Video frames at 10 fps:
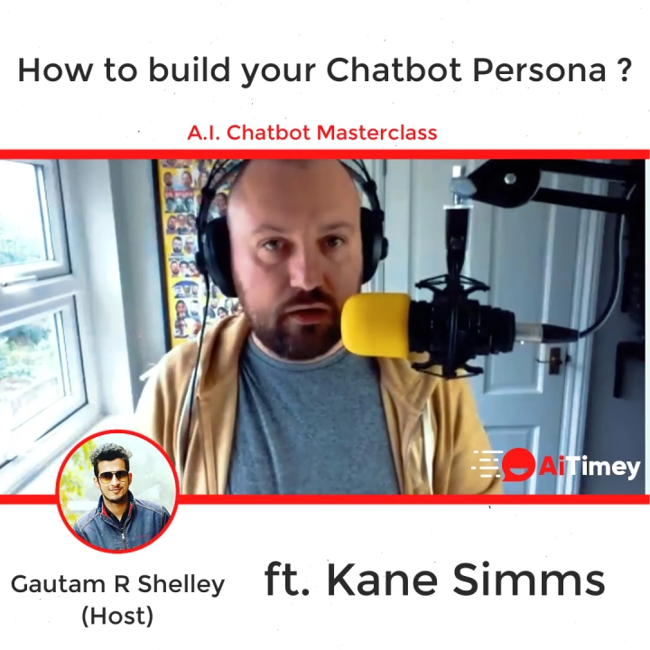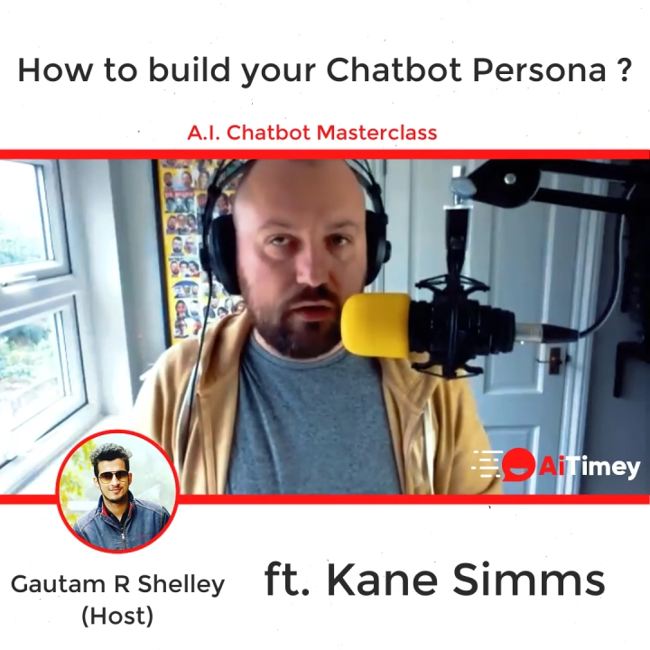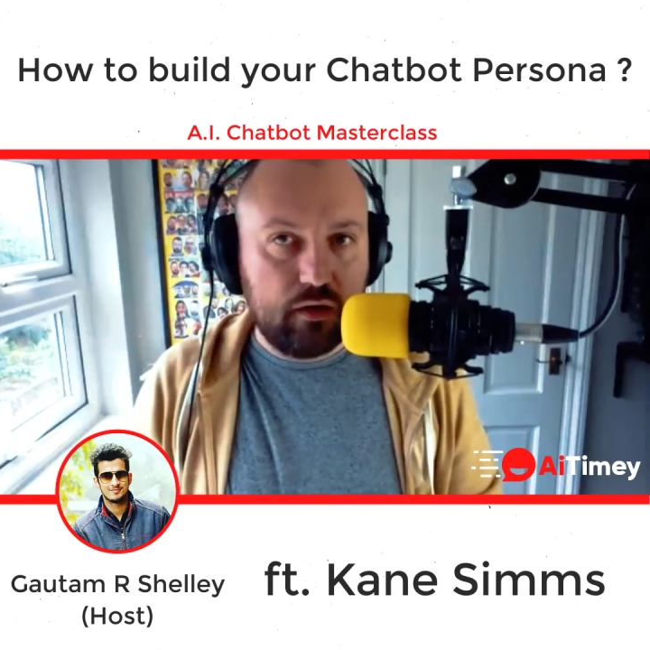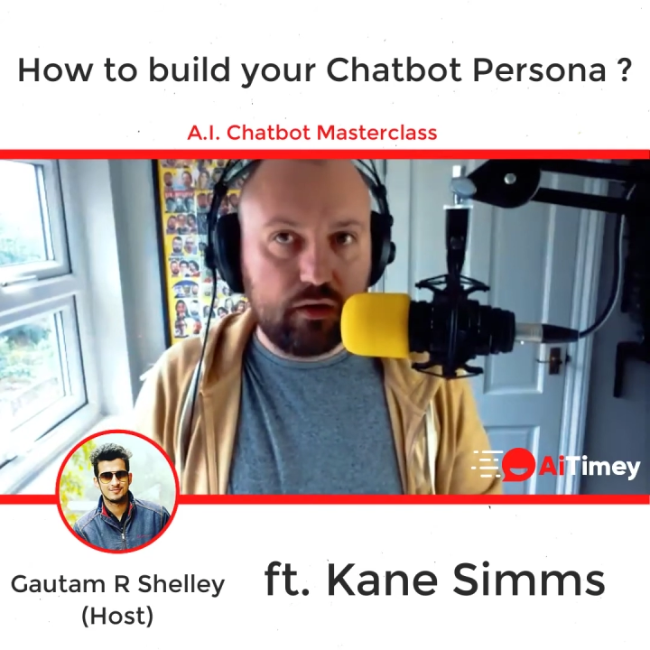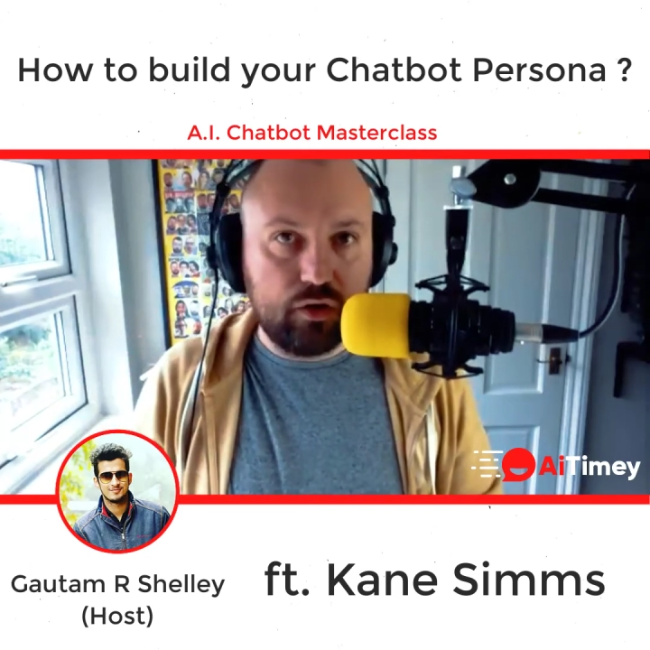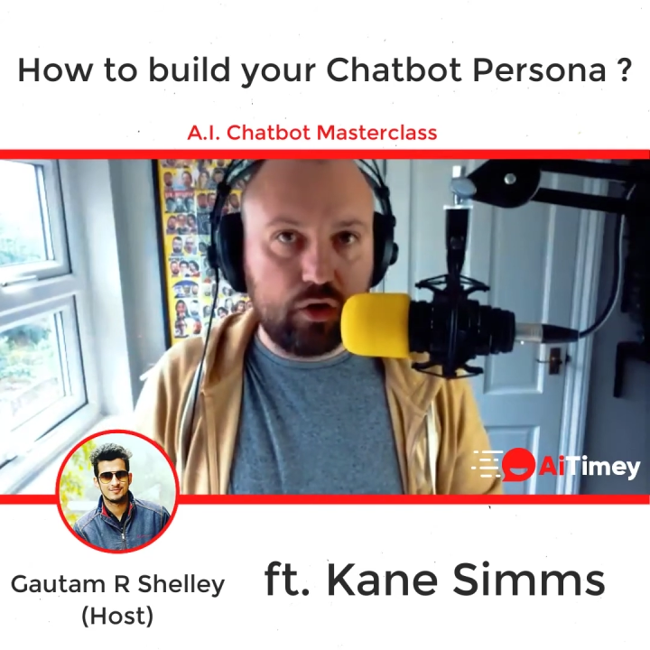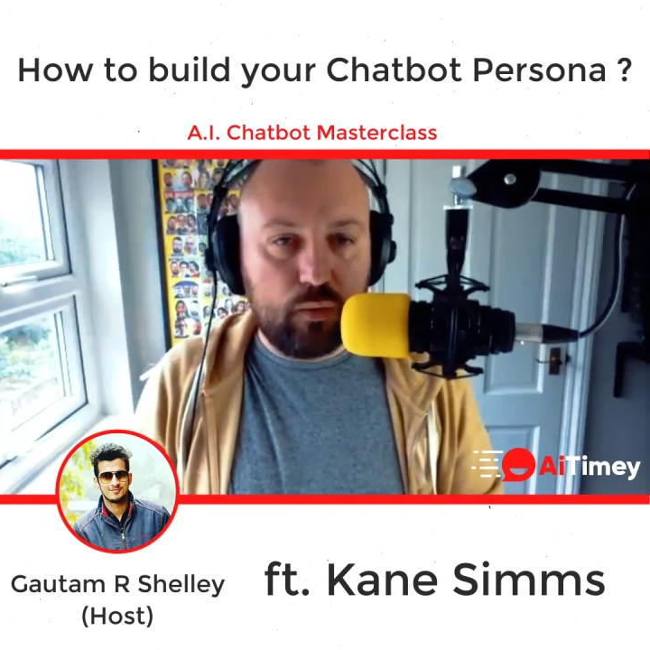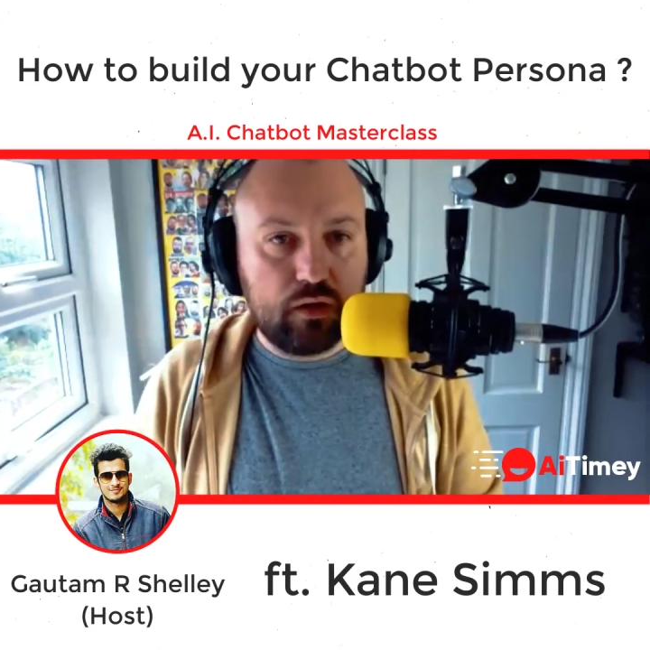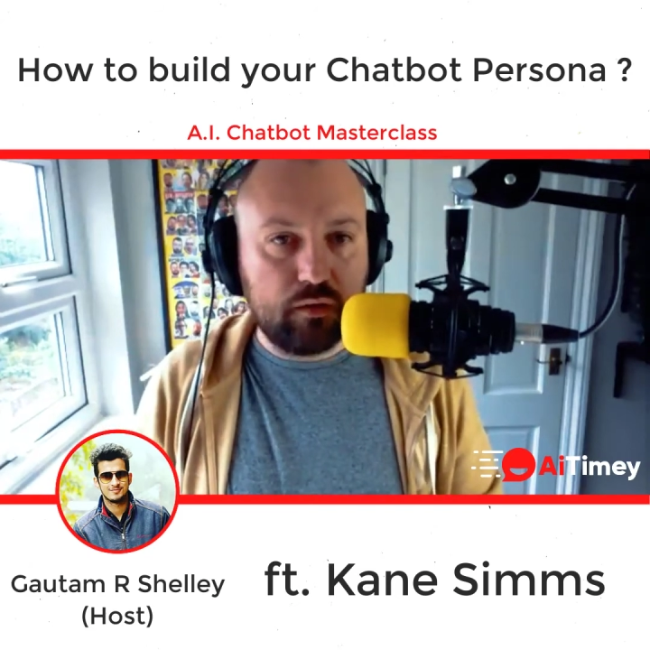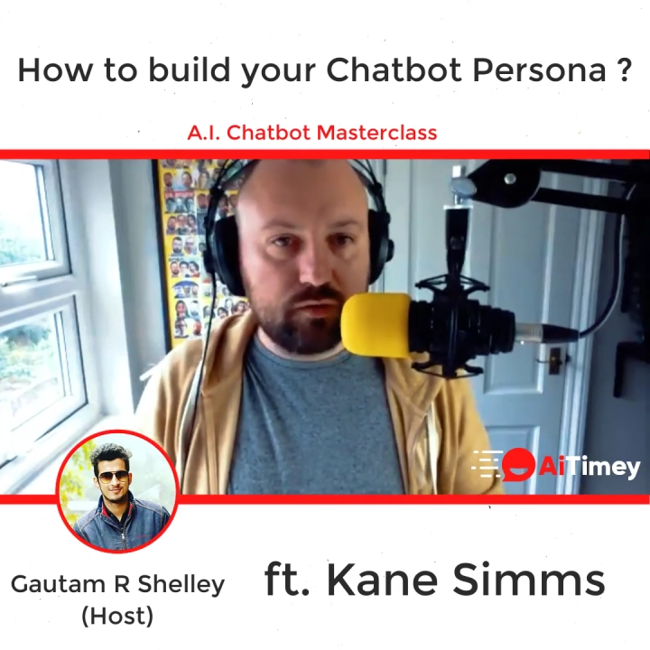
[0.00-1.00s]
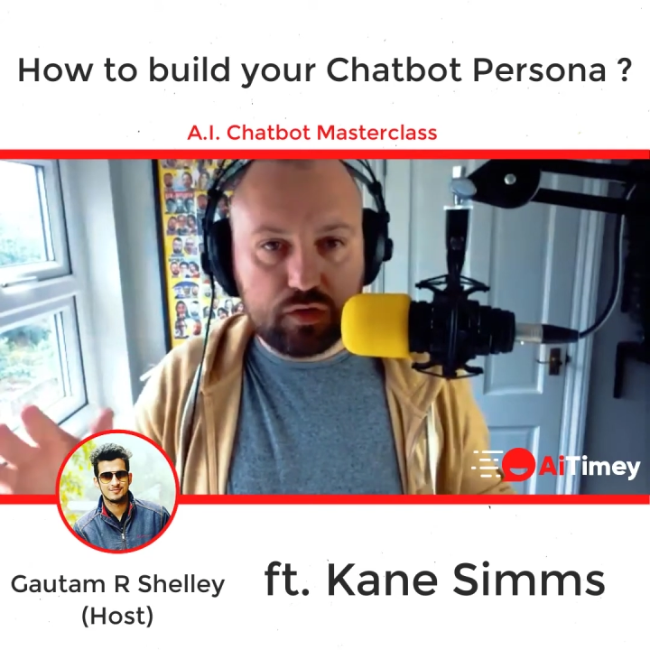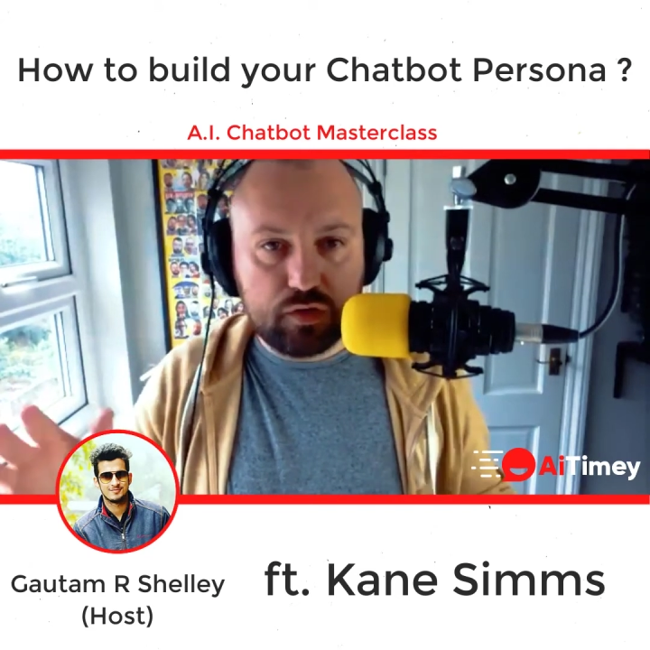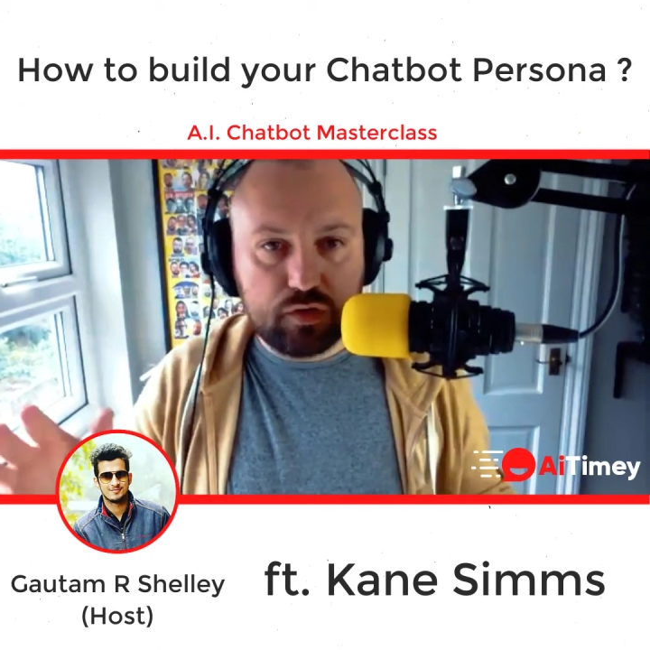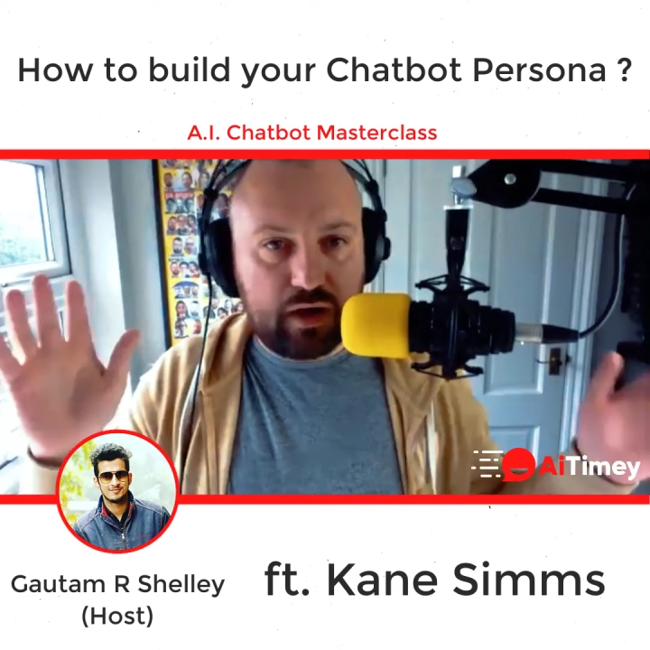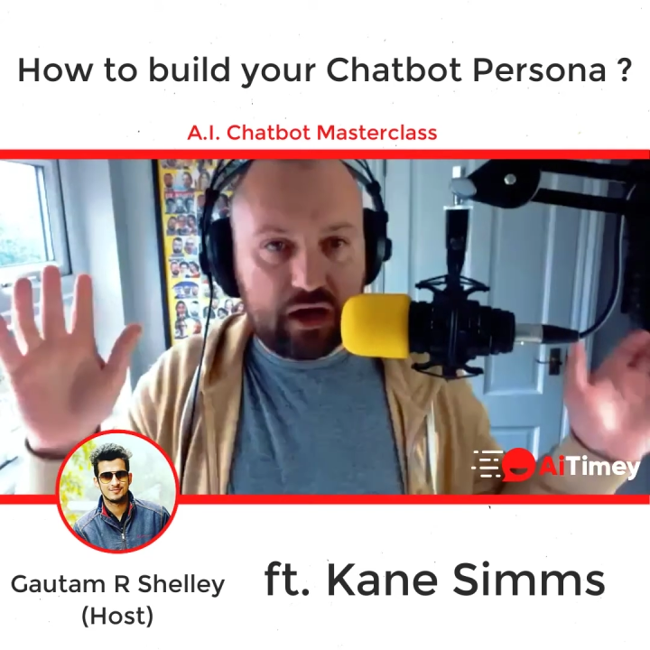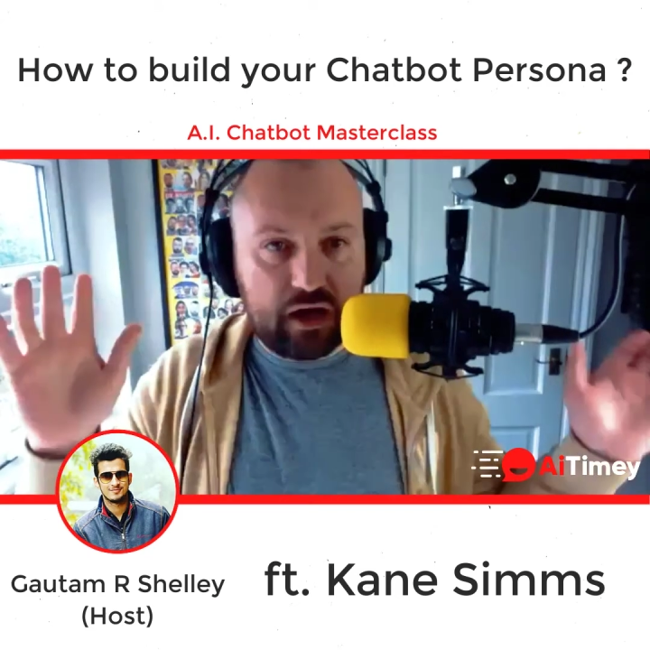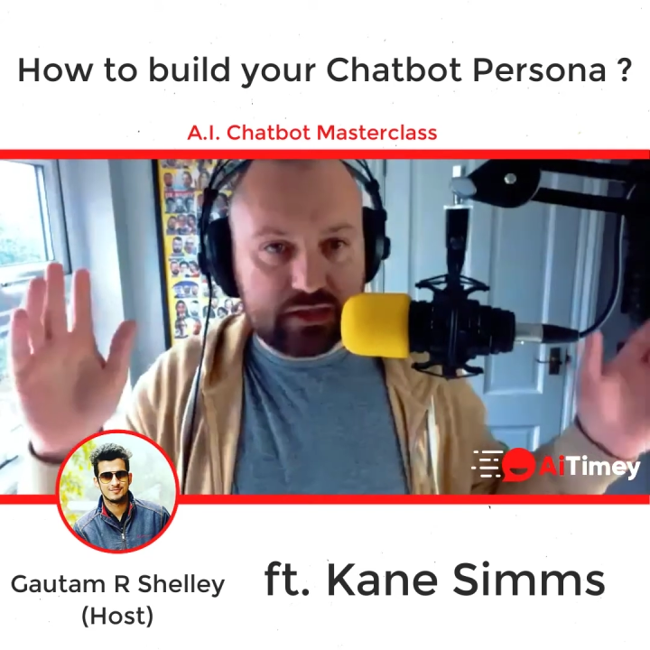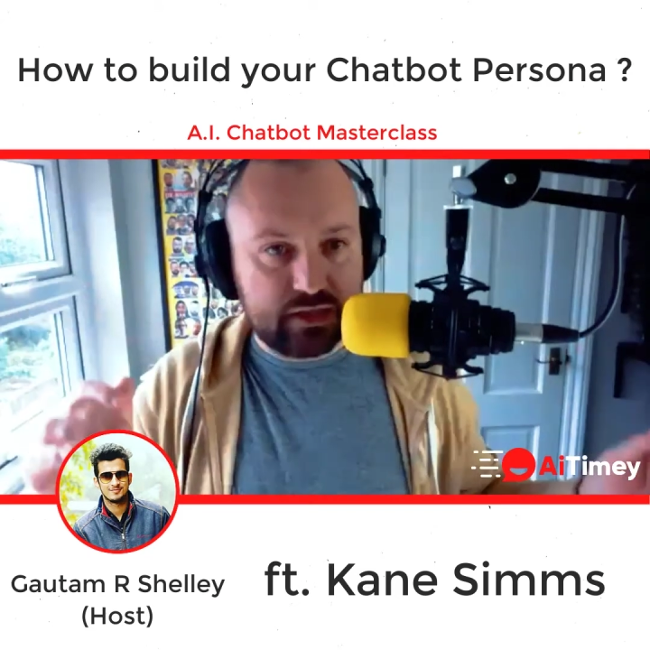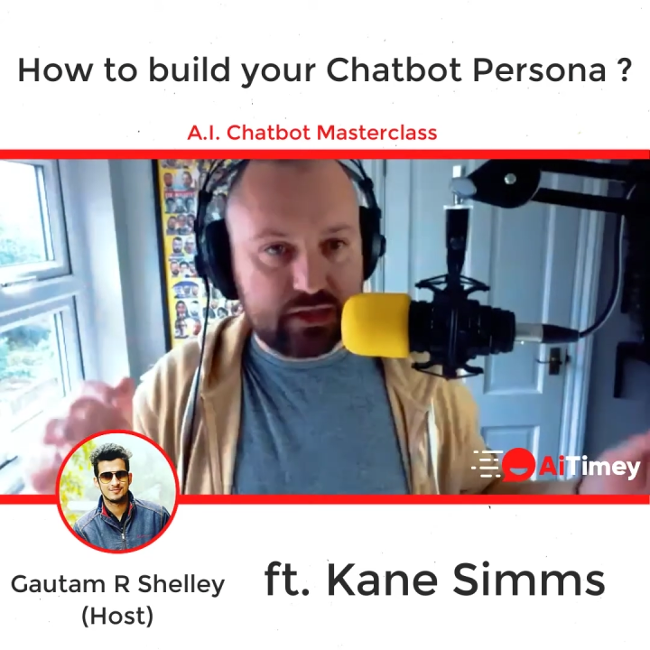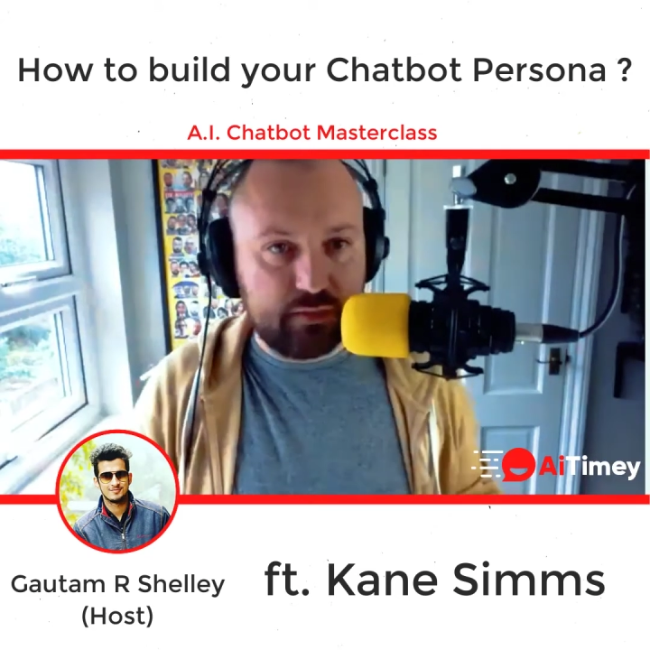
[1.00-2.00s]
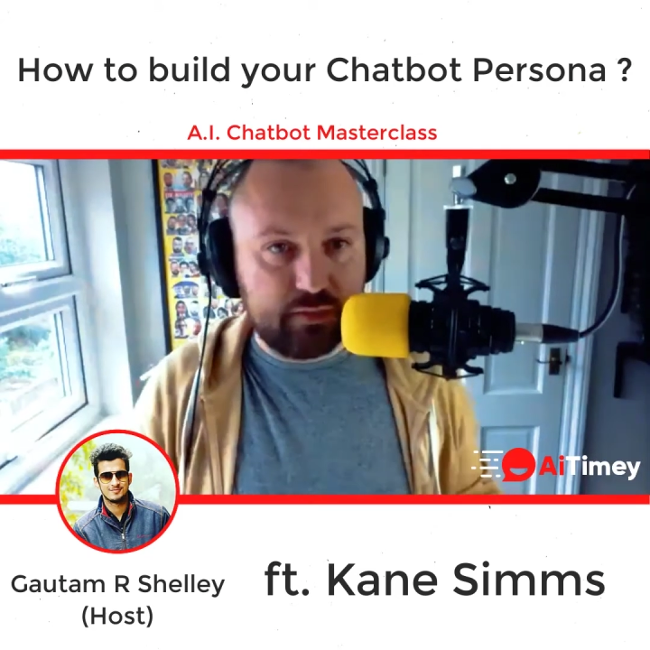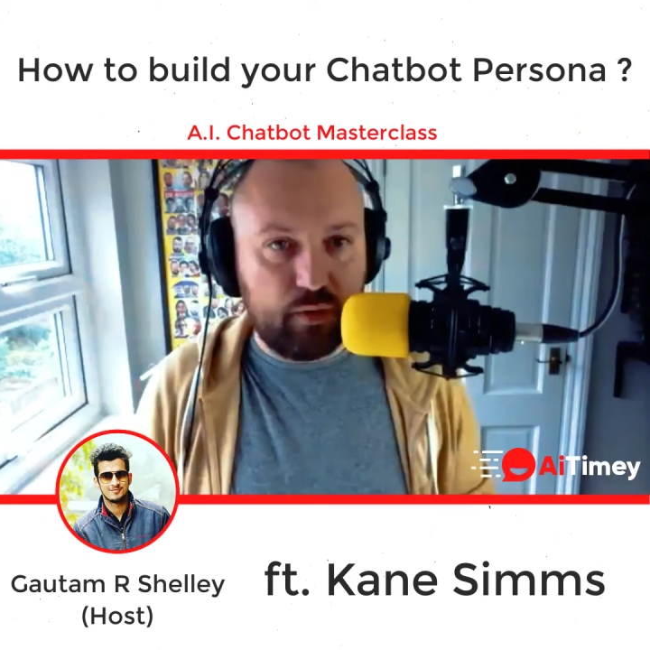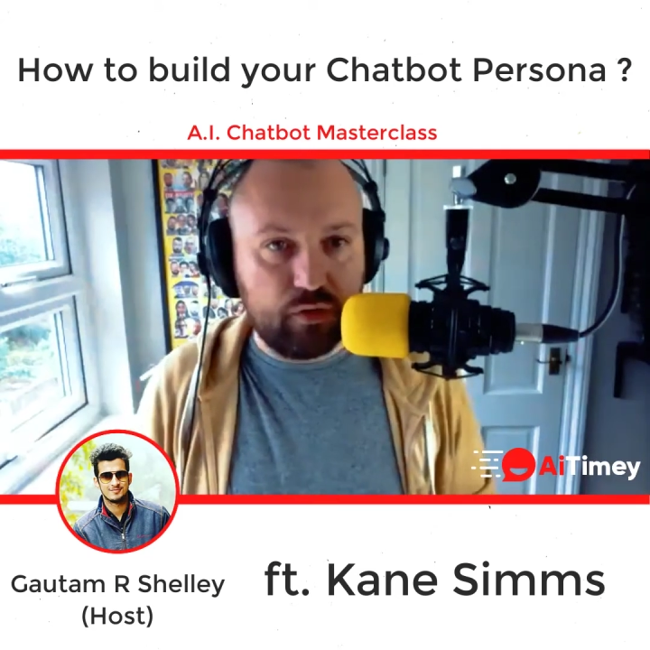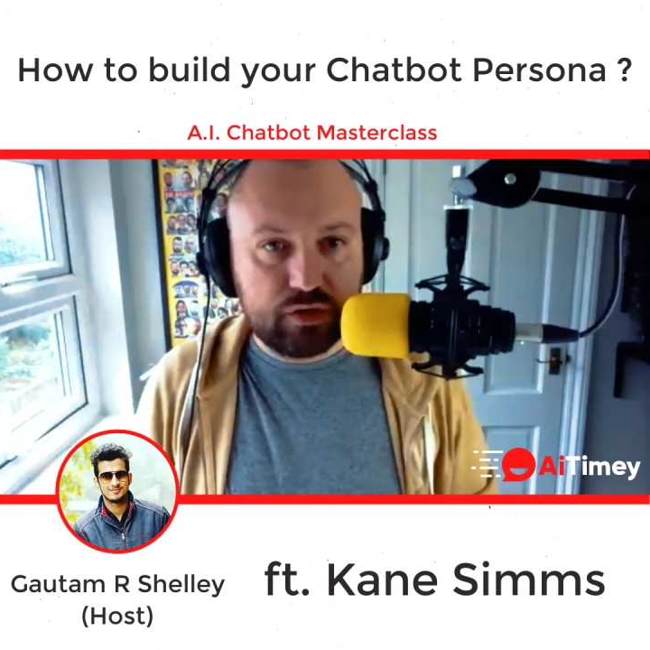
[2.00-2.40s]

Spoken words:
you know, welcome to my fantastic bot.